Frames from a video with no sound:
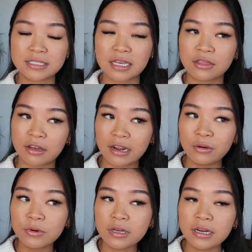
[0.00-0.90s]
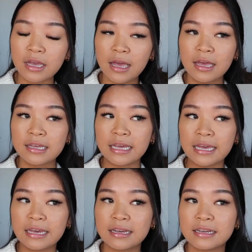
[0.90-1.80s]
as I thought I would,
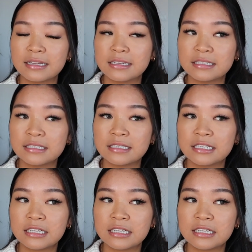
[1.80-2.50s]
and